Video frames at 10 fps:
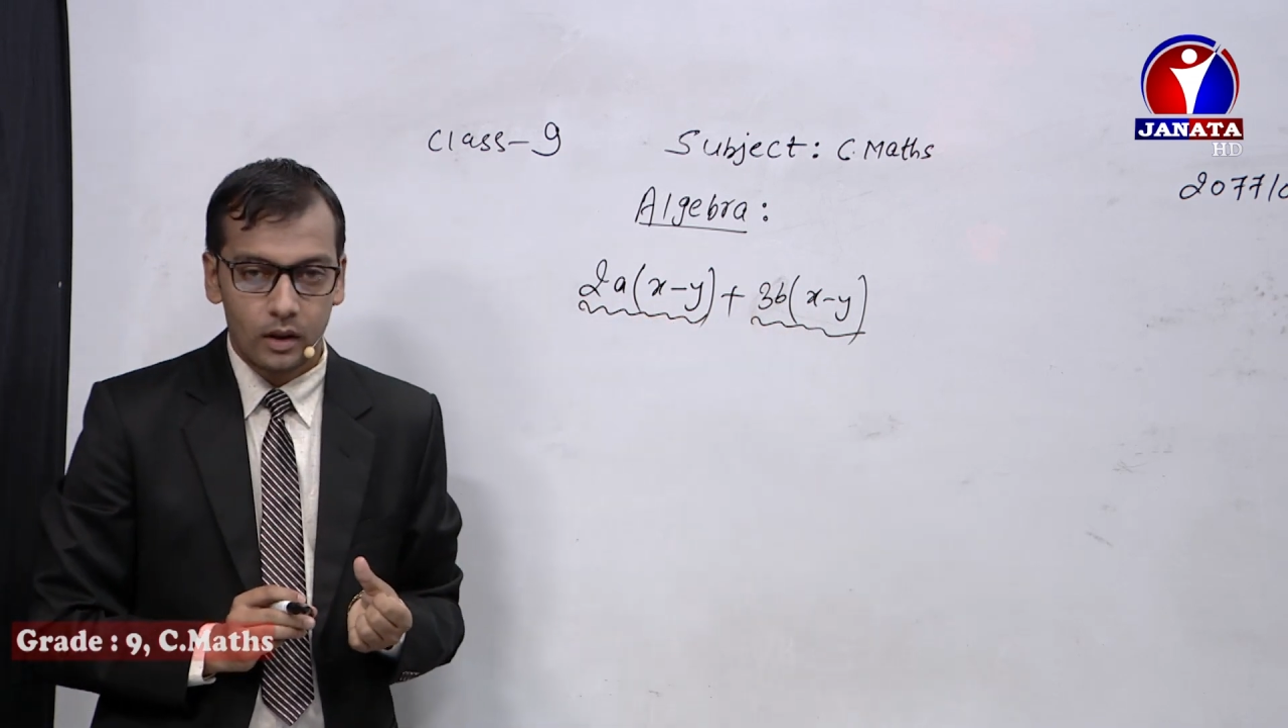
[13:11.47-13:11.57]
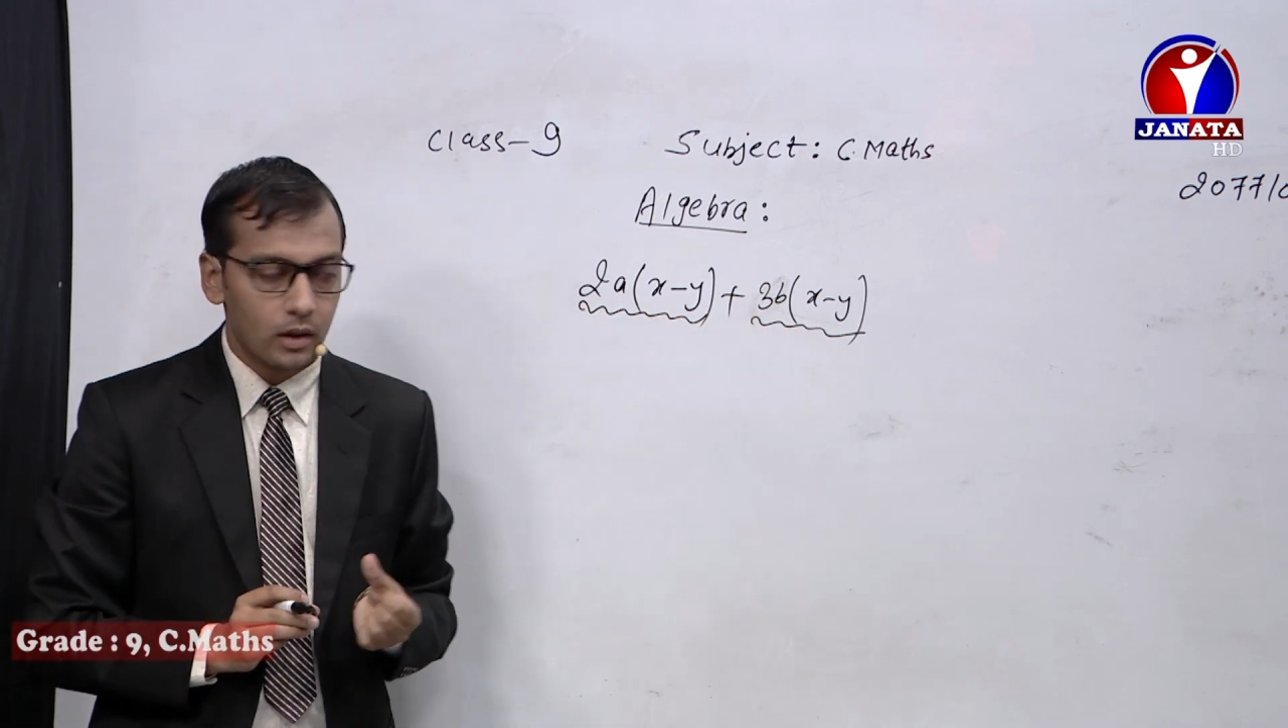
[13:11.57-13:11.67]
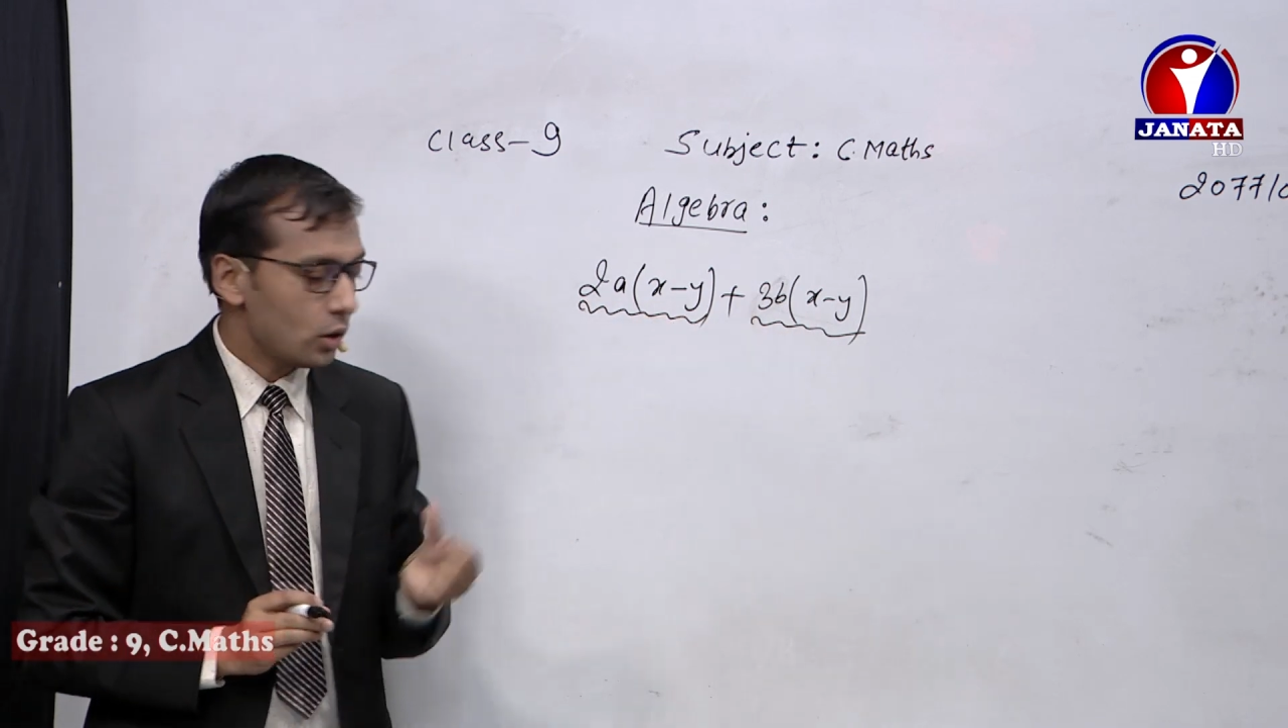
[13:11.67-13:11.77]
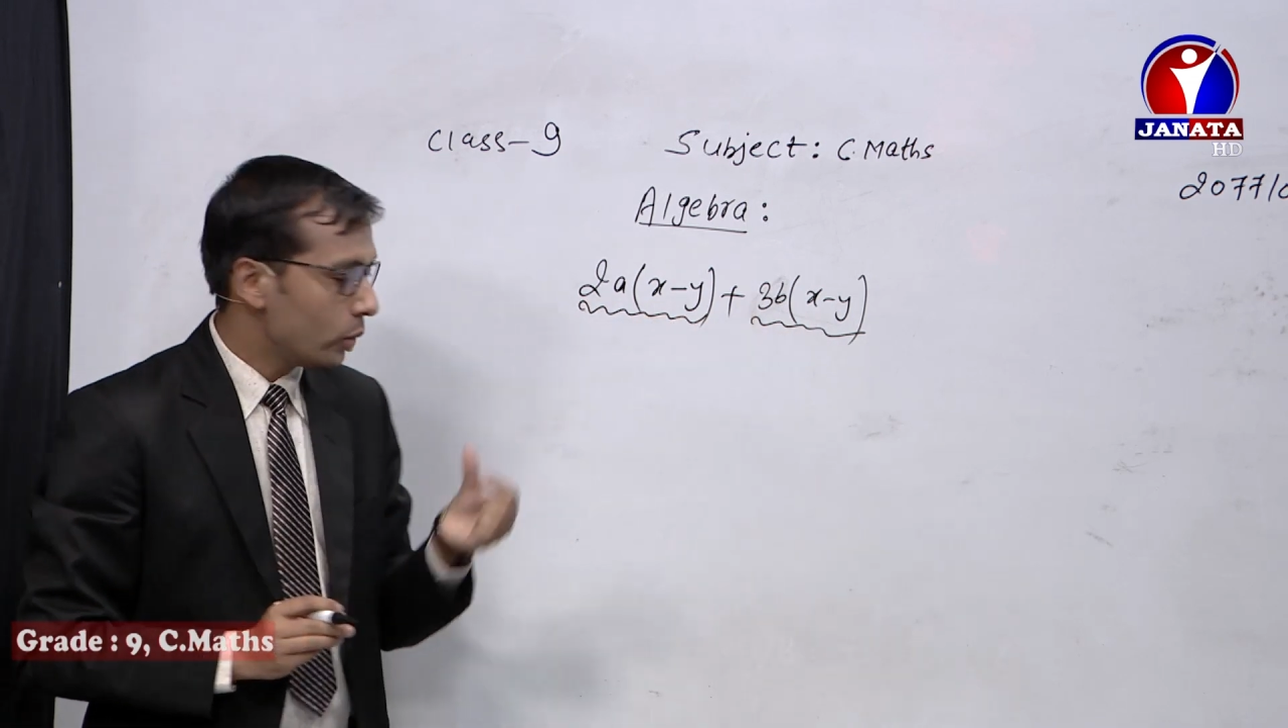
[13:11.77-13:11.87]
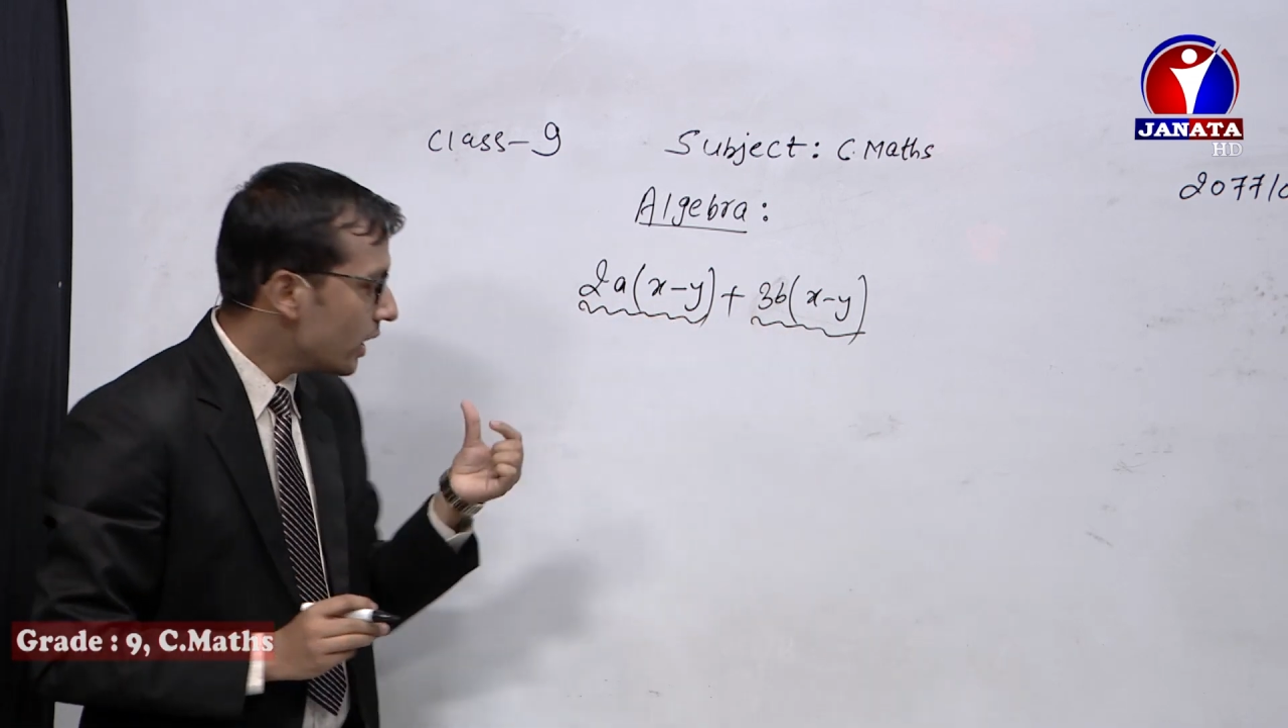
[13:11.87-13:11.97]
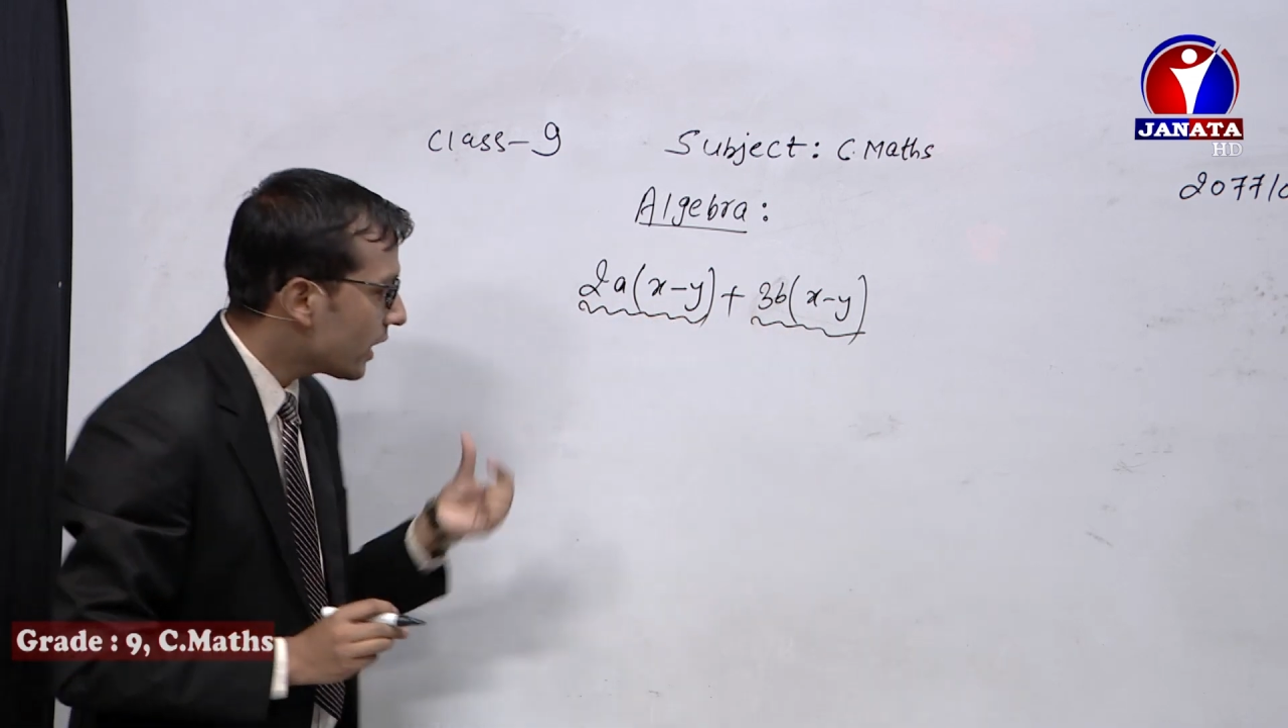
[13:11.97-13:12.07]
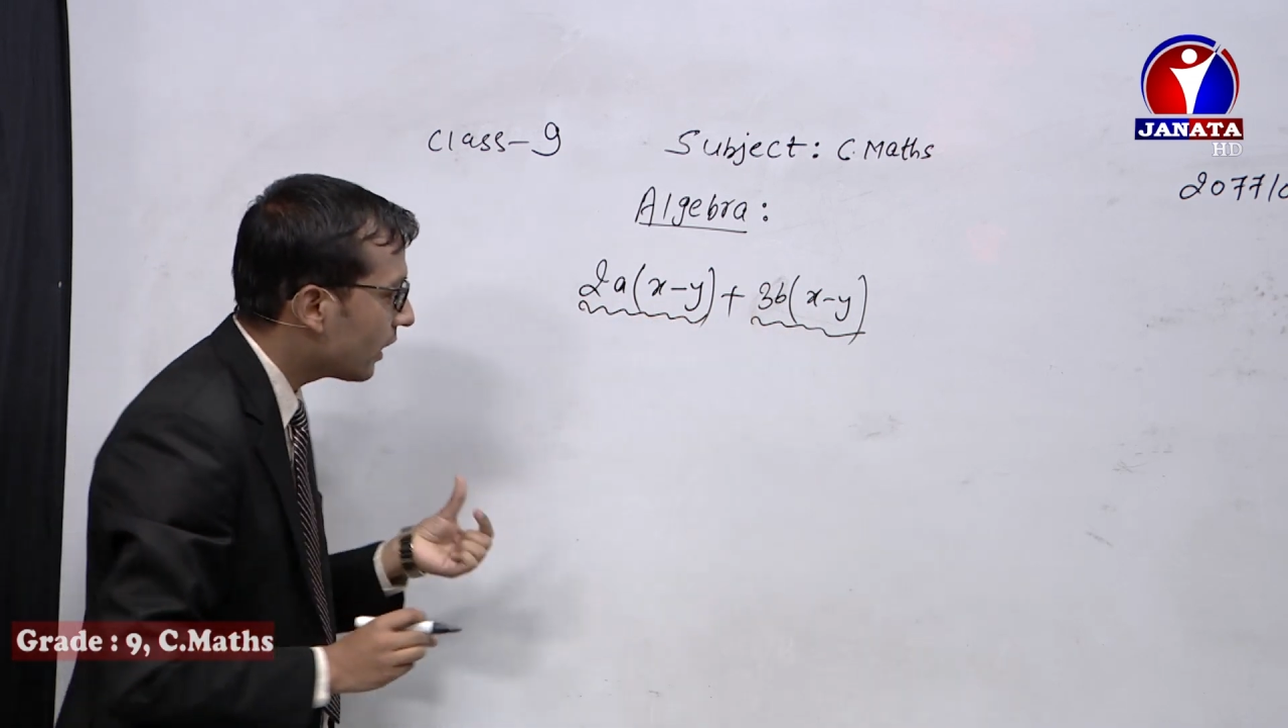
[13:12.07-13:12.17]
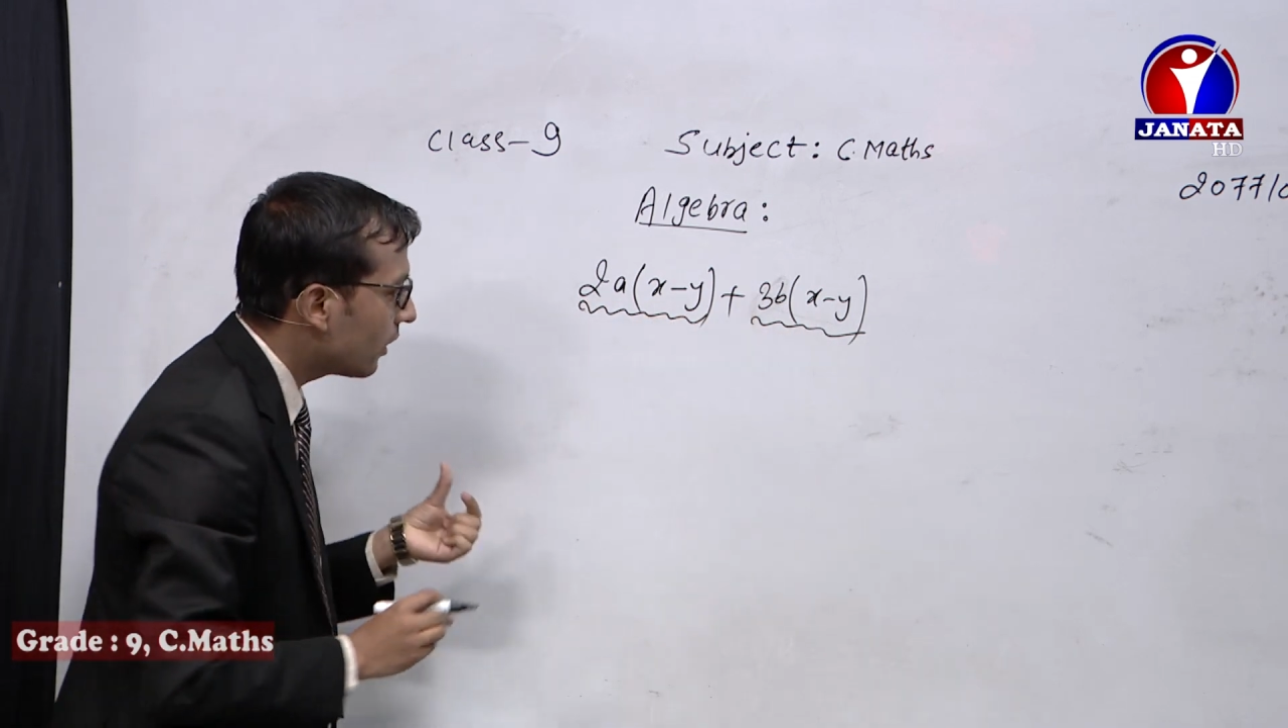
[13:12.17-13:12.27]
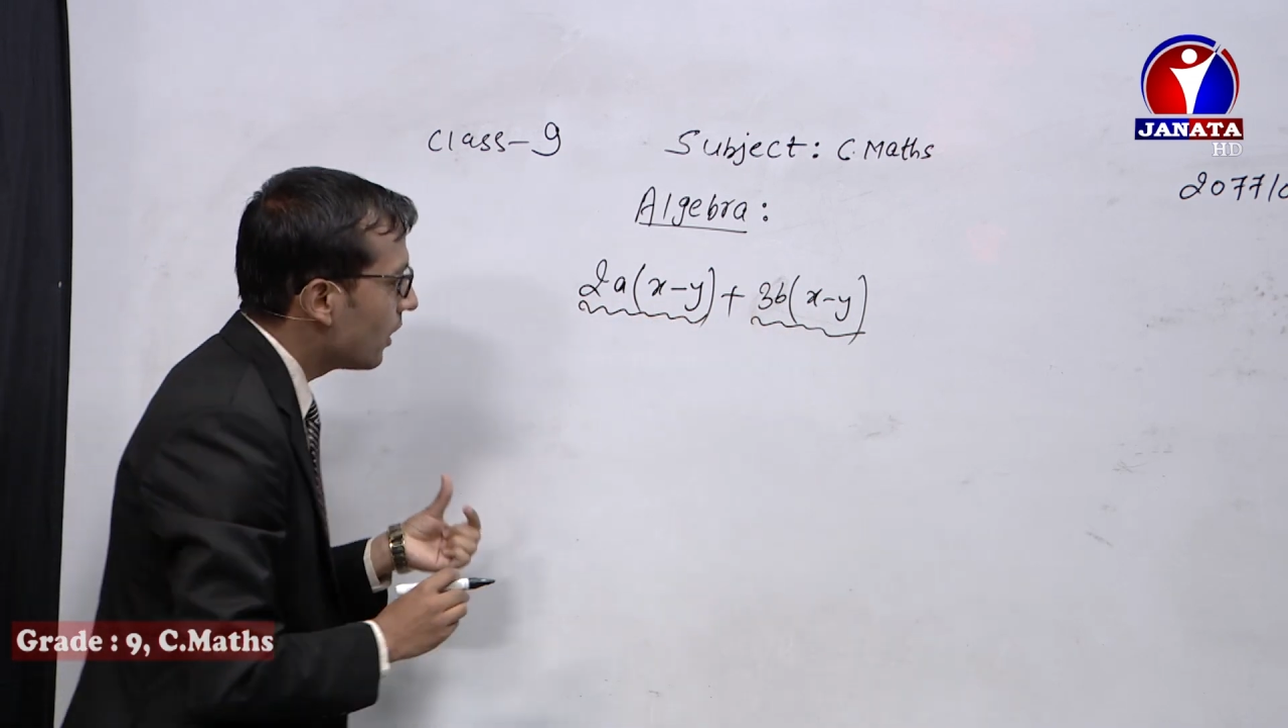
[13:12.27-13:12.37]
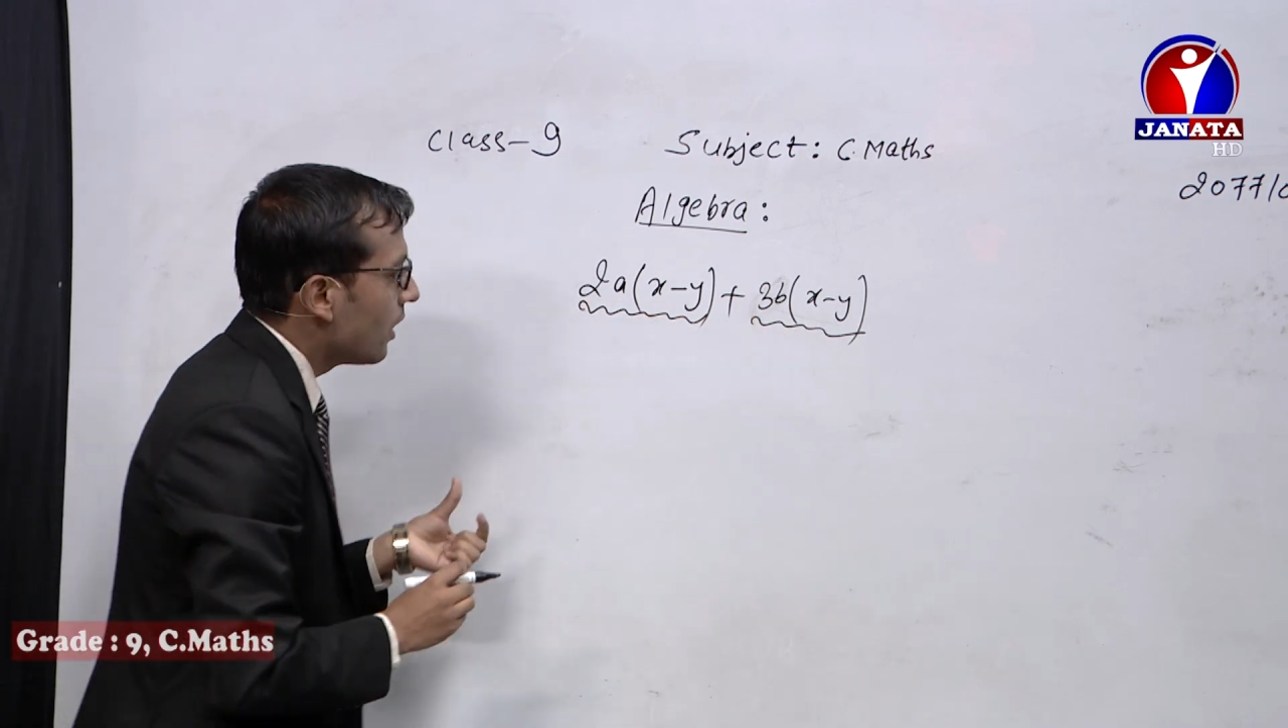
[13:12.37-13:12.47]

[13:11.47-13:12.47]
So we can